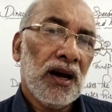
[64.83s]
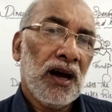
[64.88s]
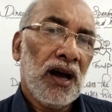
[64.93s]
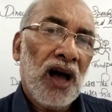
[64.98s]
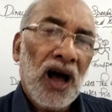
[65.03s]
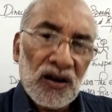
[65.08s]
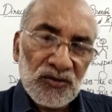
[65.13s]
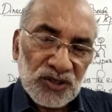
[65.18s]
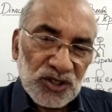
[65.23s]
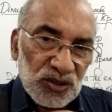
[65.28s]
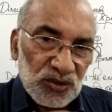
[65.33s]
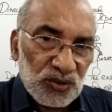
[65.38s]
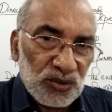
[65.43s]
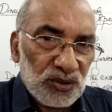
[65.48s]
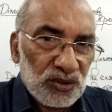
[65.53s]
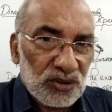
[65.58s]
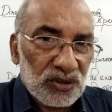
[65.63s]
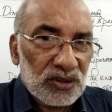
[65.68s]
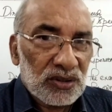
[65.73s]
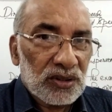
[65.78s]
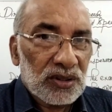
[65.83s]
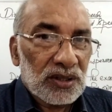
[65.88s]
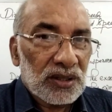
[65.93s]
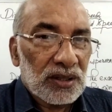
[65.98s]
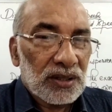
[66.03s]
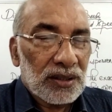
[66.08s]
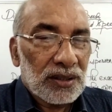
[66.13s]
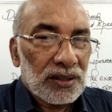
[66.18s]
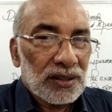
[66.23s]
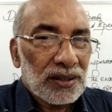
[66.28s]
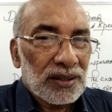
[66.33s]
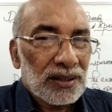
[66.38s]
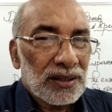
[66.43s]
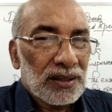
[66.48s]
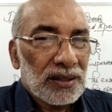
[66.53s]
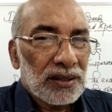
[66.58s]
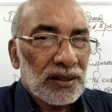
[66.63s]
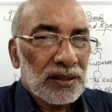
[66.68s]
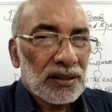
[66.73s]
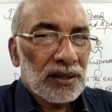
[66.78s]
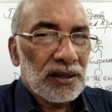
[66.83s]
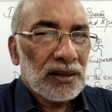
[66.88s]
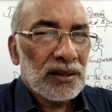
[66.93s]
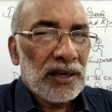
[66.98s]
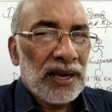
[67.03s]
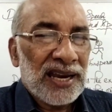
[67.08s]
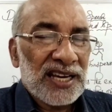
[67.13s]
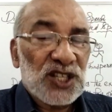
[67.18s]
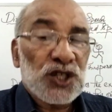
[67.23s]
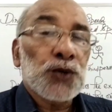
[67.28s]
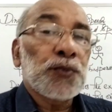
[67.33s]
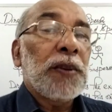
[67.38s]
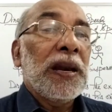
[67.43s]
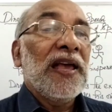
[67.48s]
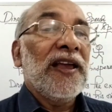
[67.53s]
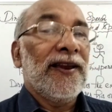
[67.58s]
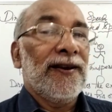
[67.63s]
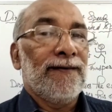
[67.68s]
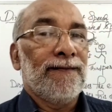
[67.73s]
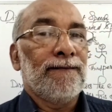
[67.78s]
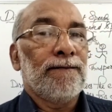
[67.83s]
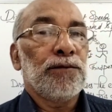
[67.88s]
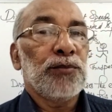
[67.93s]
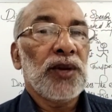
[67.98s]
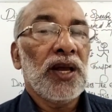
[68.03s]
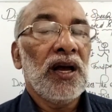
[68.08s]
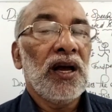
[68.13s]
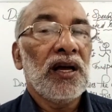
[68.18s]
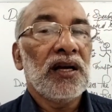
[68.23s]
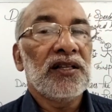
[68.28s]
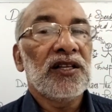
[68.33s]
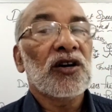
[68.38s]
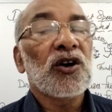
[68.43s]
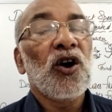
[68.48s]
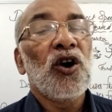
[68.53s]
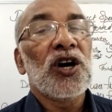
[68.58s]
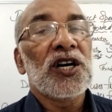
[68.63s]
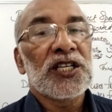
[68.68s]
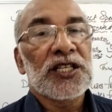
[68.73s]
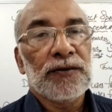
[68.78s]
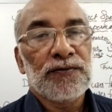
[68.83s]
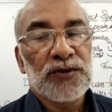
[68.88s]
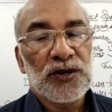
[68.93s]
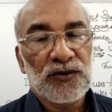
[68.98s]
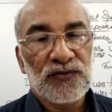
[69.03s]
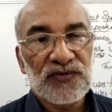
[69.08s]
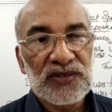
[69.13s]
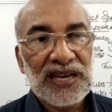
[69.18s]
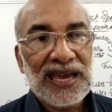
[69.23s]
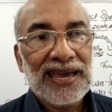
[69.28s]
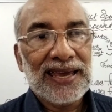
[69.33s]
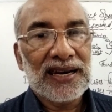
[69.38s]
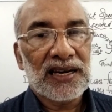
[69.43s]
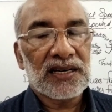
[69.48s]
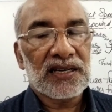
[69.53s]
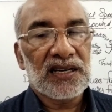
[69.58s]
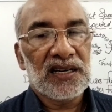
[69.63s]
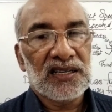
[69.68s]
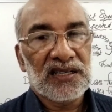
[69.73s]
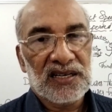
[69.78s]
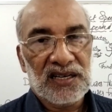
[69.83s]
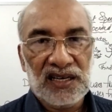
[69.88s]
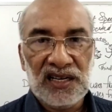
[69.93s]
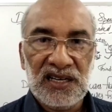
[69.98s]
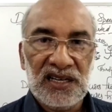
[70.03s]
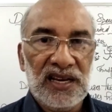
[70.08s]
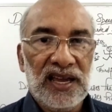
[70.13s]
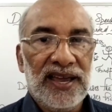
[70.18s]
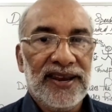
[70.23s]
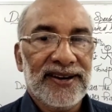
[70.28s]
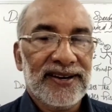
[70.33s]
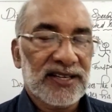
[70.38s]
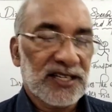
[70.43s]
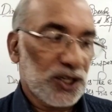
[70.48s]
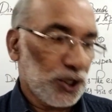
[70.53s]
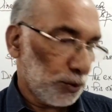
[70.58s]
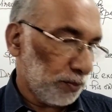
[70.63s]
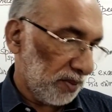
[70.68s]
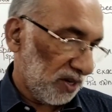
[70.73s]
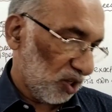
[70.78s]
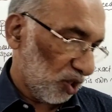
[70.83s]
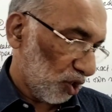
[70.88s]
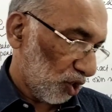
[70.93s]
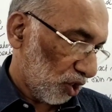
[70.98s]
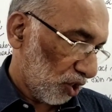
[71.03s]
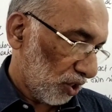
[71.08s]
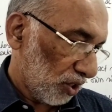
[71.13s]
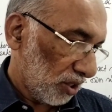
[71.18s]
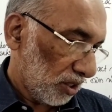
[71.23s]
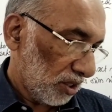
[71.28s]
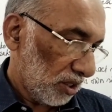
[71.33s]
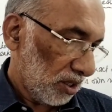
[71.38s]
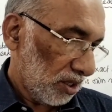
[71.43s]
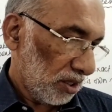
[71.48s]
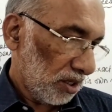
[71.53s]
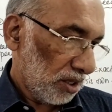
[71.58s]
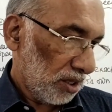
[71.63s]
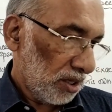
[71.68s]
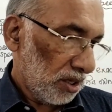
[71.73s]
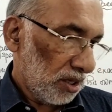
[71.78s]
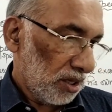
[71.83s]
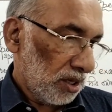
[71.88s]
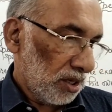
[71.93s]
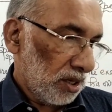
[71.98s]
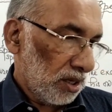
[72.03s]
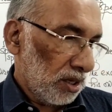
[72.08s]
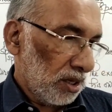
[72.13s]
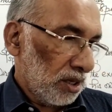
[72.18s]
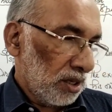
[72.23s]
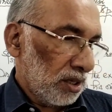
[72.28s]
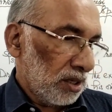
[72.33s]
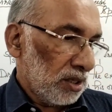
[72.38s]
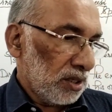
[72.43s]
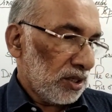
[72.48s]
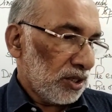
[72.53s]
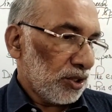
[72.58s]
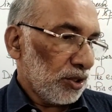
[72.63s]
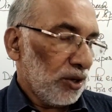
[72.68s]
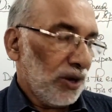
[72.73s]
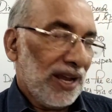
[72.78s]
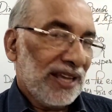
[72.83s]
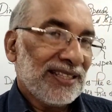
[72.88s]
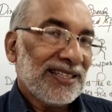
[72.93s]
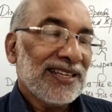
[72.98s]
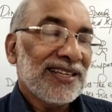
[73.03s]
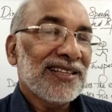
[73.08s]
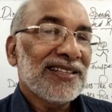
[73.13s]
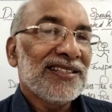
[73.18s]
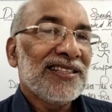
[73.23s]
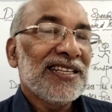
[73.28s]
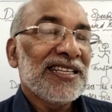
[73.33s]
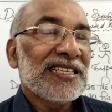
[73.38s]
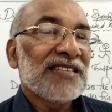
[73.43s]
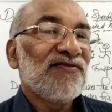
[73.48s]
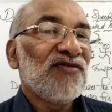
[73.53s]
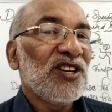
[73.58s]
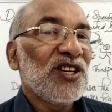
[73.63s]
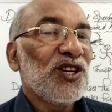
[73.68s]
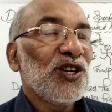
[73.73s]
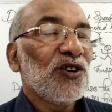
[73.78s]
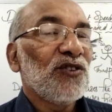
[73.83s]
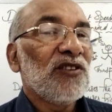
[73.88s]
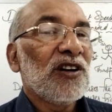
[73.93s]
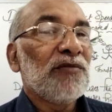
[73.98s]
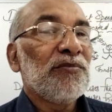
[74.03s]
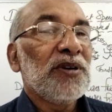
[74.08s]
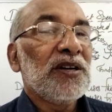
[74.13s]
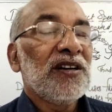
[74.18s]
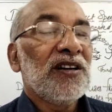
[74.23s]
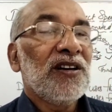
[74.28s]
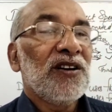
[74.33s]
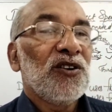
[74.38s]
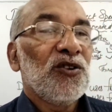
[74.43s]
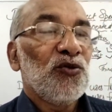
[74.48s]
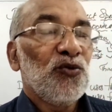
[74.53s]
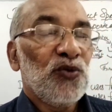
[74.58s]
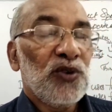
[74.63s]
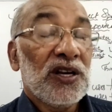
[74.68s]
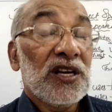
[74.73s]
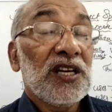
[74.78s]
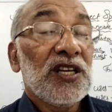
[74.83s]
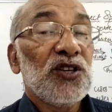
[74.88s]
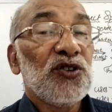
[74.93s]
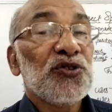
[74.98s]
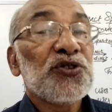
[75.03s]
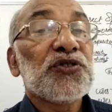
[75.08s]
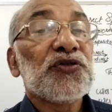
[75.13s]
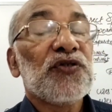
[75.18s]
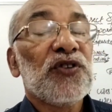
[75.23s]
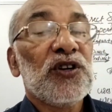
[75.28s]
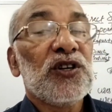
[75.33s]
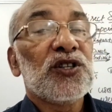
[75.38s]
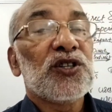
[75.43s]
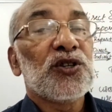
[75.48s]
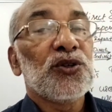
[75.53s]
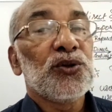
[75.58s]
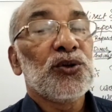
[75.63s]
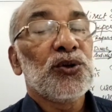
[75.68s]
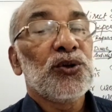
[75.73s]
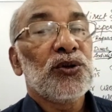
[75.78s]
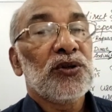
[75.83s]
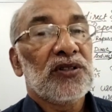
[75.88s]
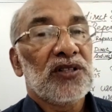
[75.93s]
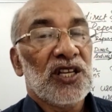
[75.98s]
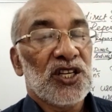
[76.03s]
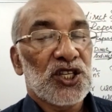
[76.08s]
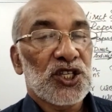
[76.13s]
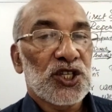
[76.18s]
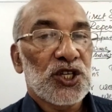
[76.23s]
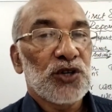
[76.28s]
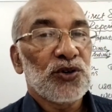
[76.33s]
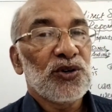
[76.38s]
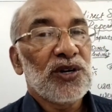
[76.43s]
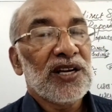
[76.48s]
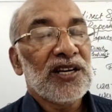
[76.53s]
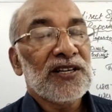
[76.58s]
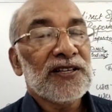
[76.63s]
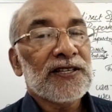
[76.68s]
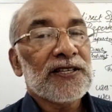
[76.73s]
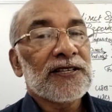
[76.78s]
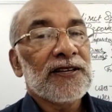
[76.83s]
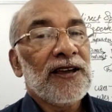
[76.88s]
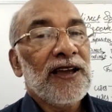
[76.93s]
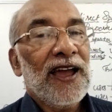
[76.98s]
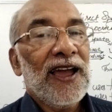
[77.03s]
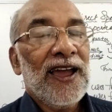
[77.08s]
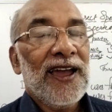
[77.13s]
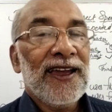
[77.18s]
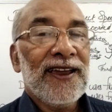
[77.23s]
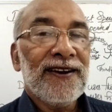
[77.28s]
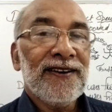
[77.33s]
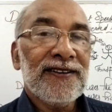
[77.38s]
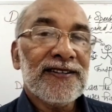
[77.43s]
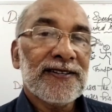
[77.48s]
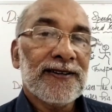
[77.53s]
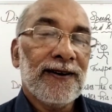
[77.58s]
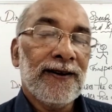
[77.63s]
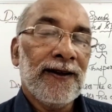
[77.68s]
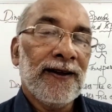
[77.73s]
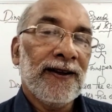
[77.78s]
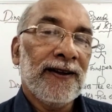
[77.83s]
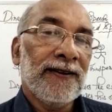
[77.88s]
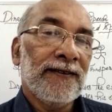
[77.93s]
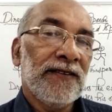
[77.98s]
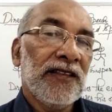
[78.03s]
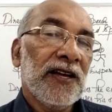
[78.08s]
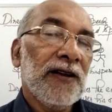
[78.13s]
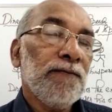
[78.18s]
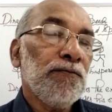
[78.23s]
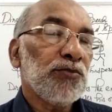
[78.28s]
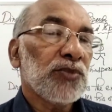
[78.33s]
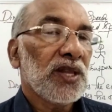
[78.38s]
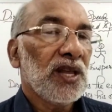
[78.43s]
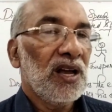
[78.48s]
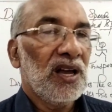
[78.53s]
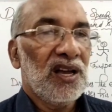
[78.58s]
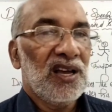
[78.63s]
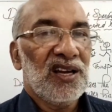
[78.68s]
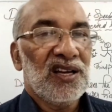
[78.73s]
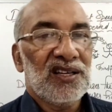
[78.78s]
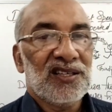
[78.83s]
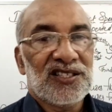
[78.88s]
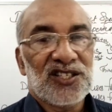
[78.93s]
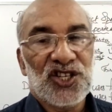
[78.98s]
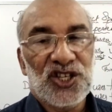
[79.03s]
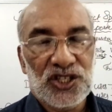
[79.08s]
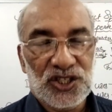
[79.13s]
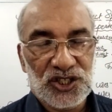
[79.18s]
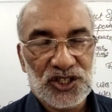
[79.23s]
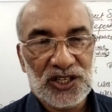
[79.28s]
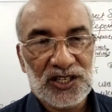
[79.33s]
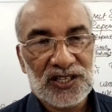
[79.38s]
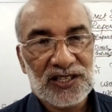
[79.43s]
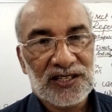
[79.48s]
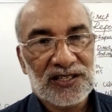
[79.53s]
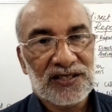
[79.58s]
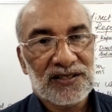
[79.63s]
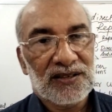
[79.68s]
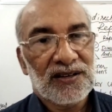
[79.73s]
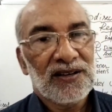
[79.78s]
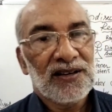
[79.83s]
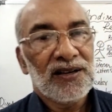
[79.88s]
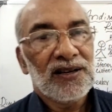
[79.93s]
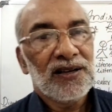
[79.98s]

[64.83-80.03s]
how to explain the concept of direct and indirect speech. So I think this video will be very useful to the students and the teachers.